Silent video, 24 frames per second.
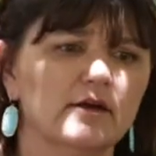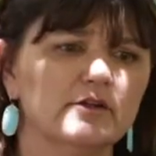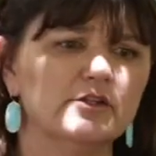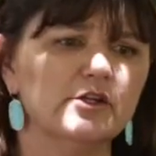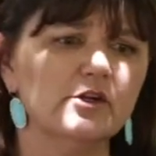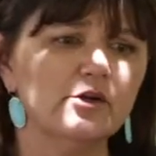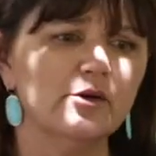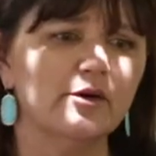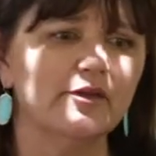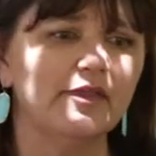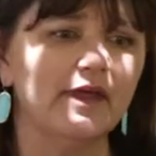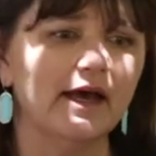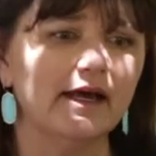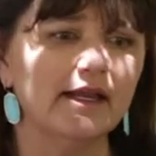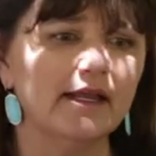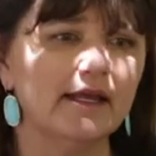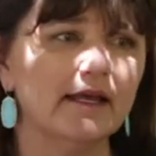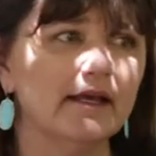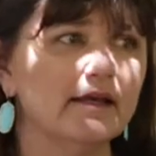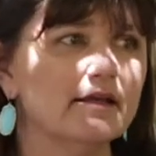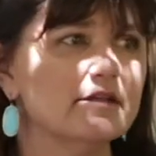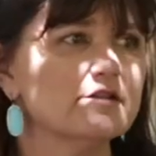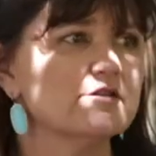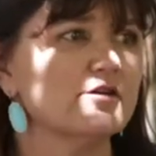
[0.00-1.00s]
do you know what that
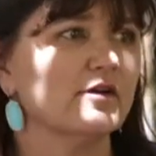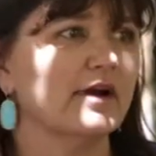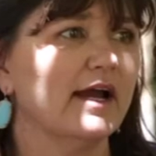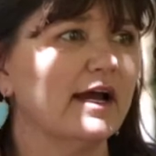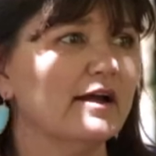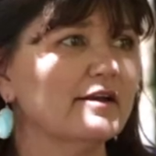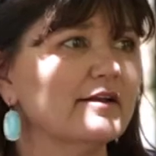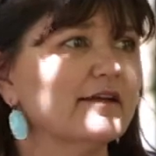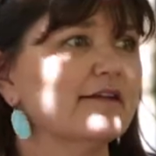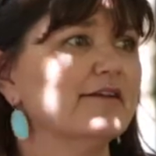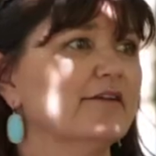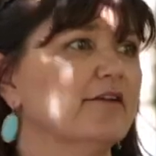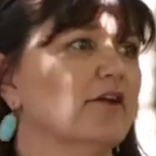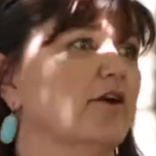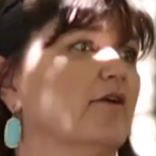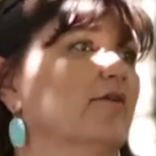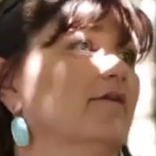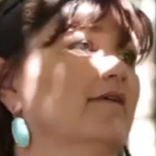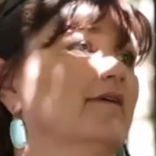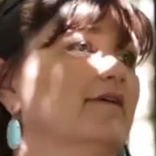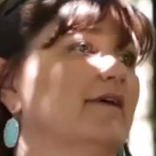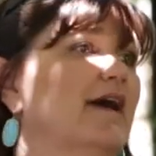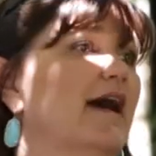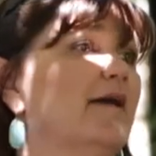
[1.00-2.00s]
is, or how do you
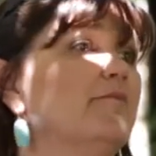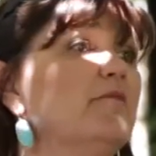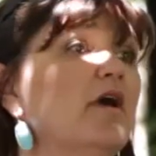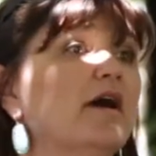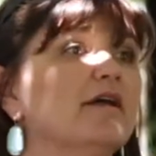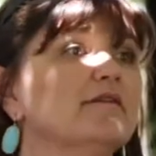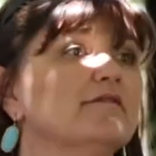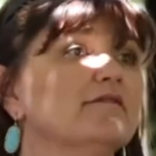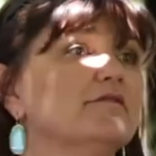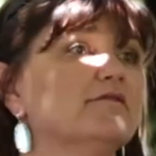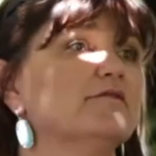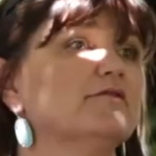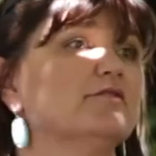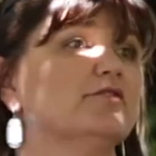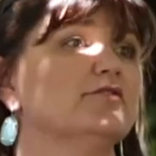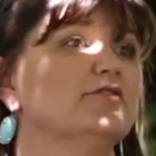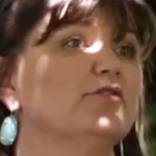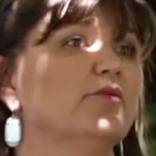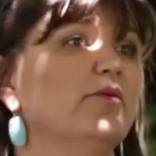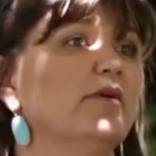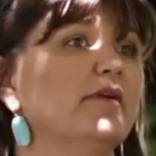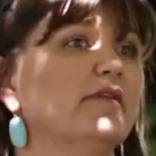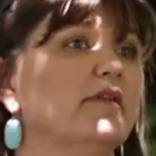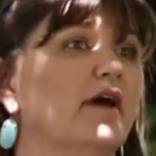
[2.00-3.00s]
know? I'm not
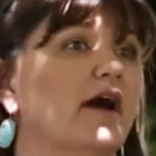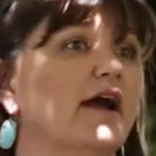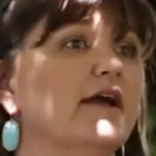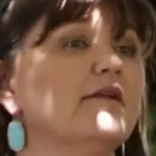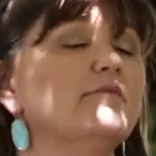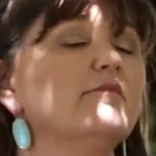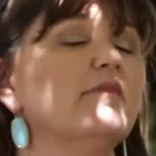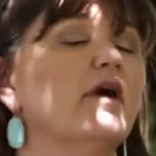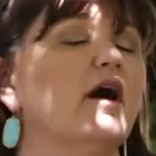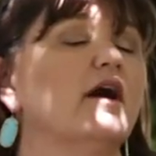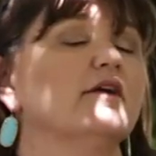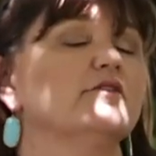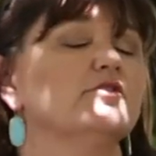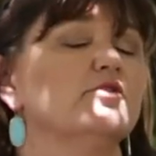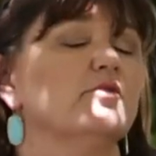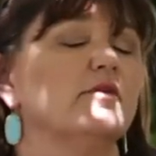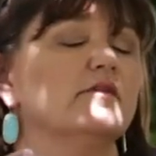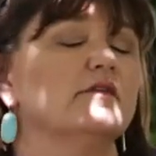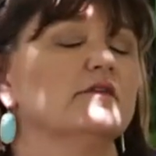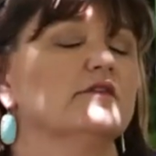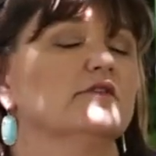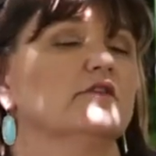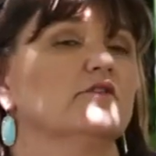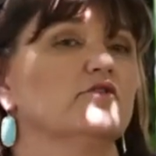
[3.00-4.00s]
doing I'm not
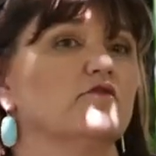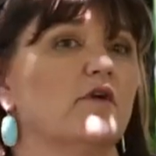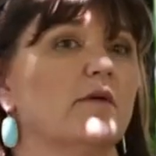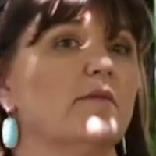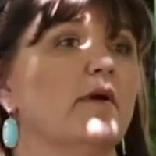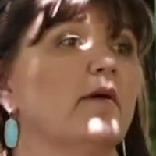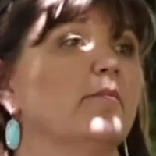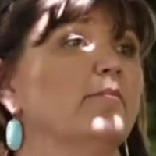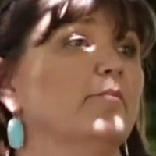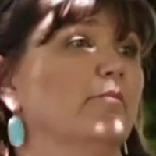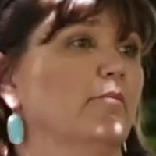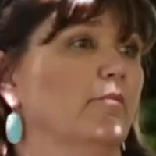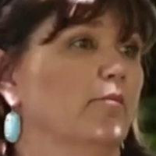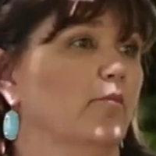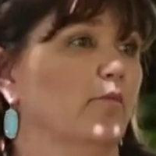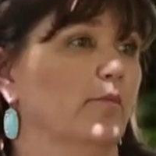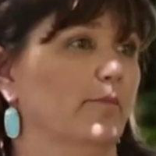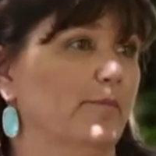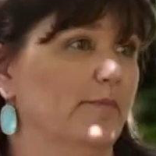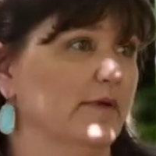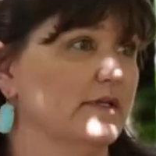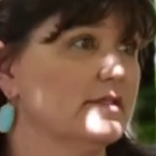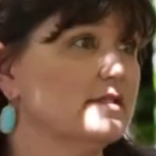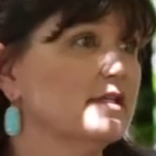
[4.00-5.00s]
doing this to drum up
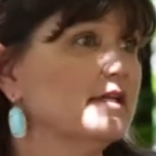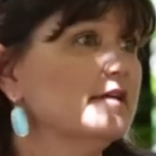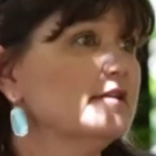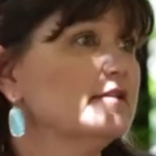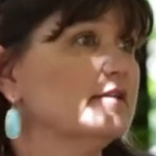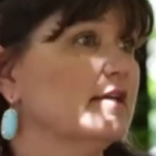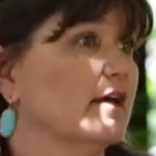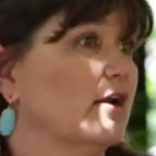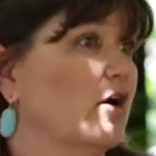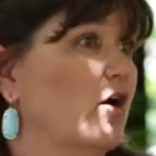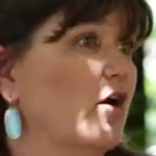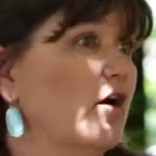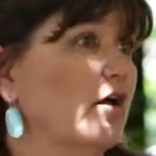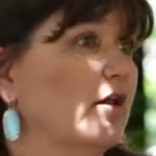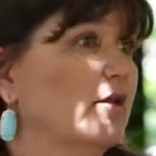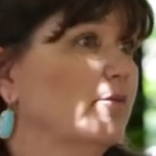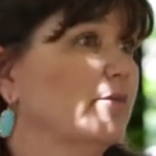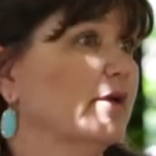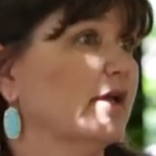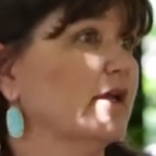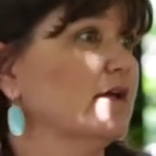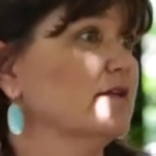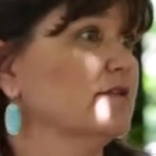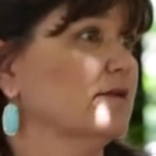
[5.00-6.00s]
business at all,
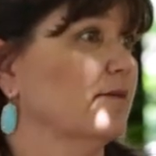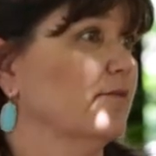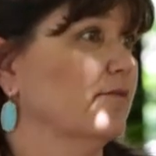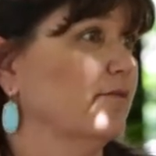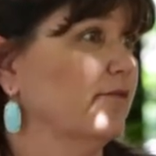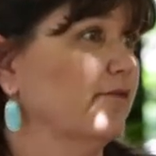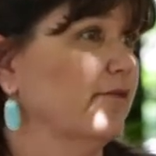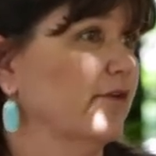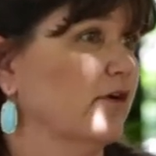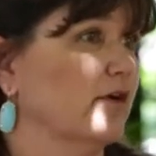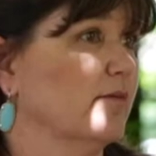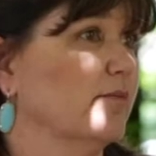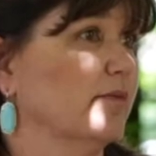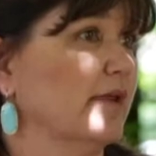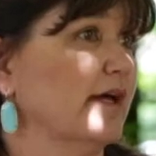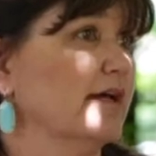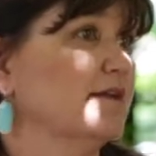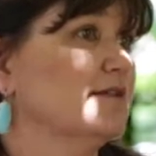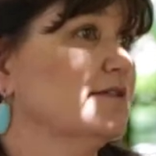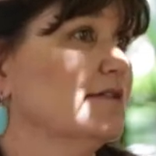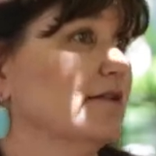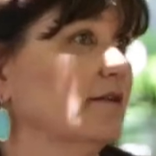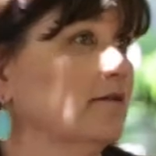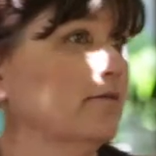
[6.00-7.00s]
because I'm very
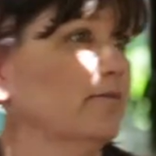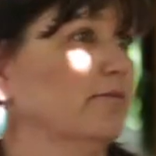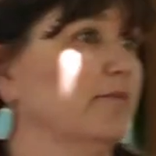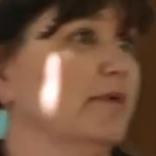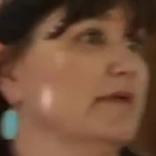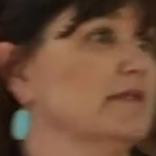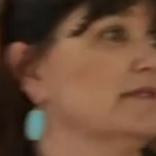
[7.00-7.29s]
blessed and